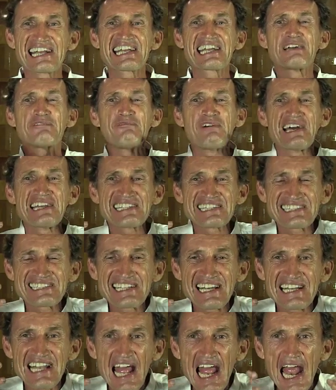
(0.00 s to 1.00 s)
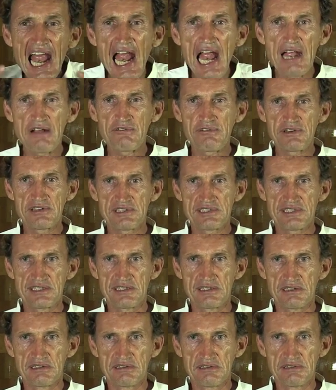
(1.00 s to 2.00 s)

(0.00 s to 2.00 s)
Question everything.